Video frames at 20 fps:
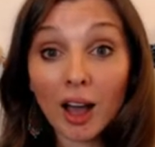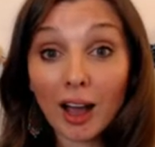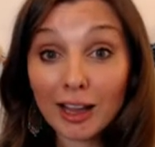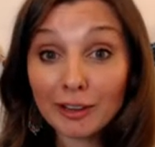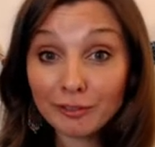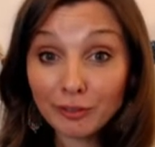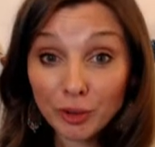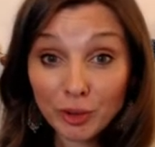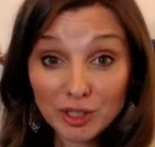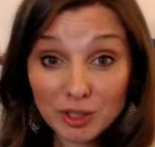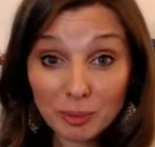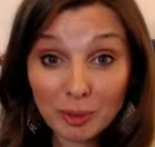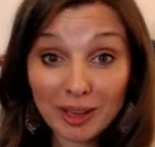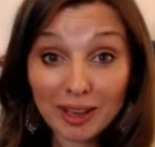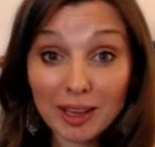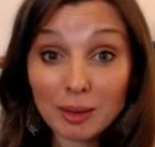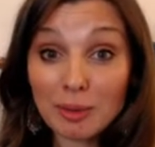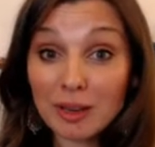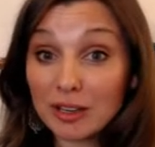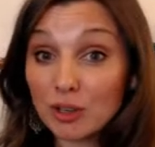I first
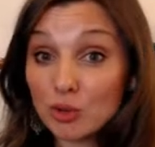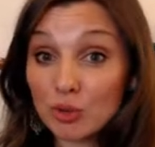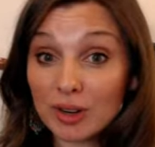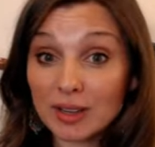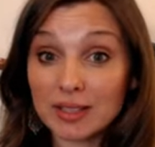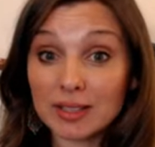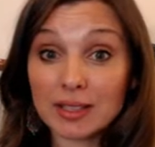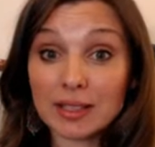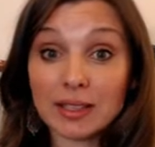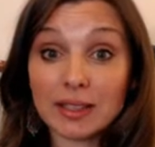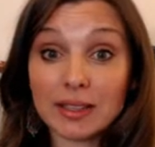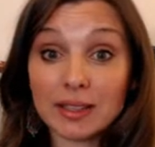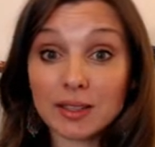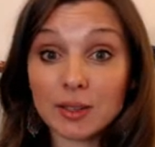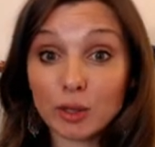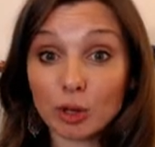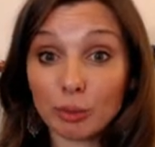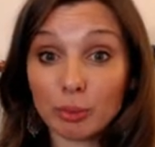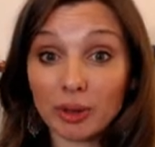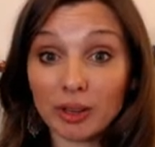became interested in this
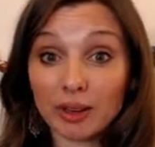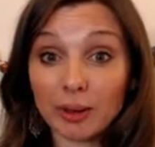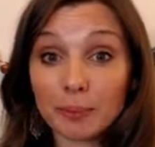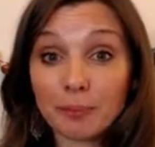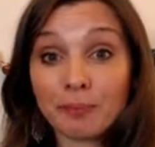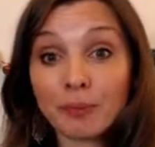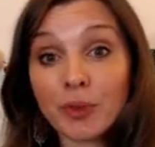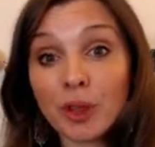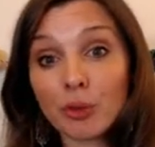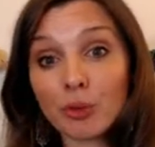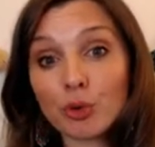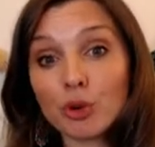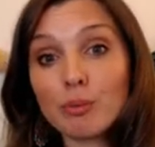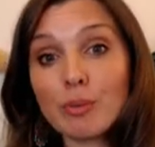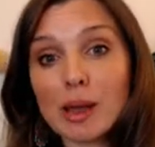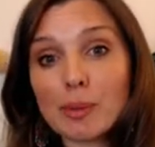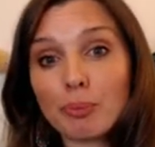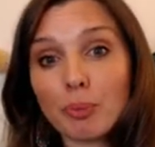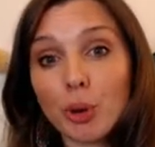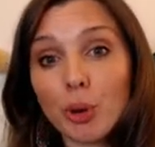topic through
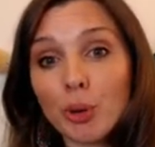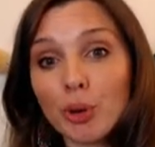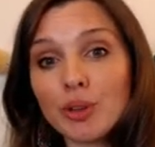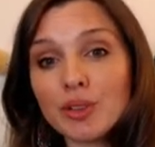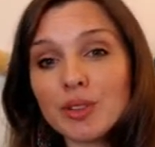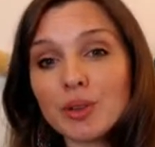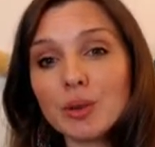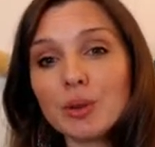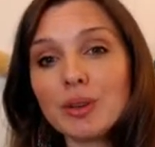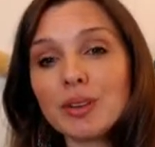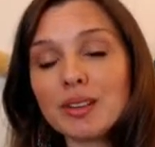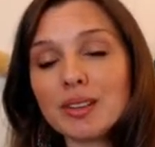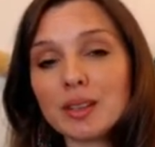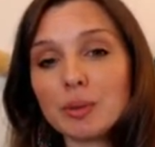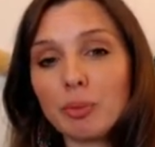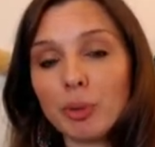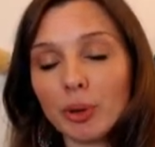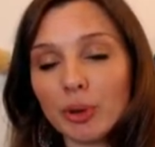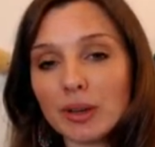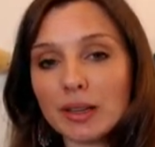my personal
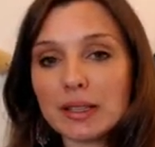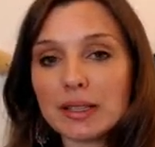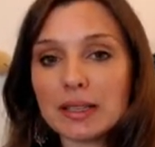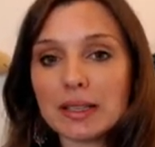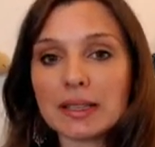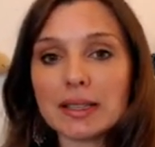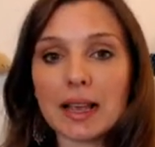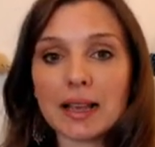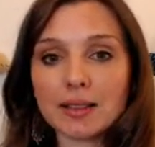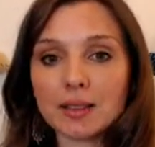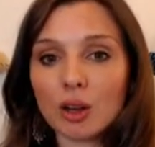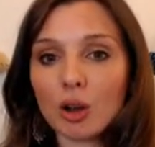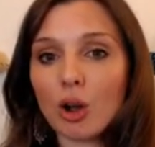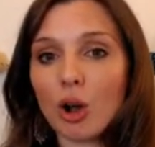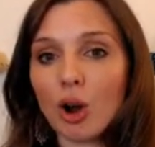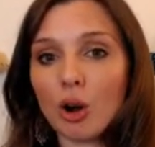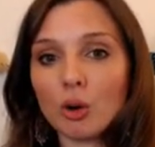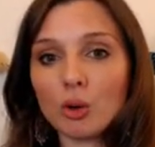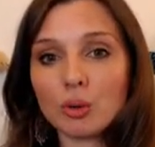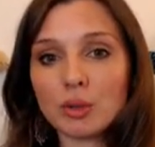experiences as a
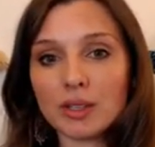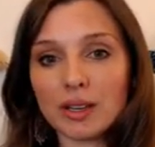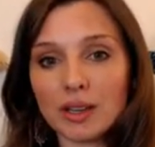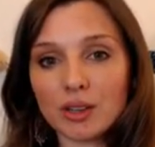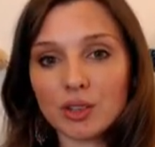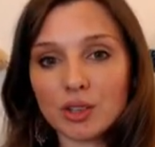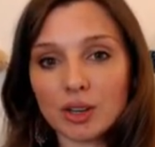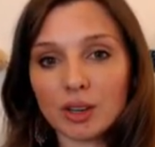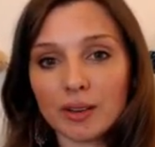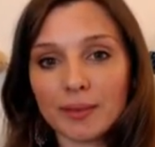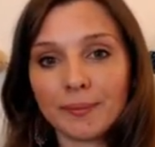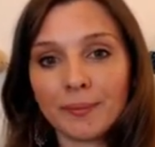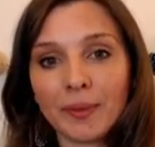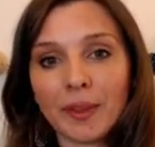choral teacher,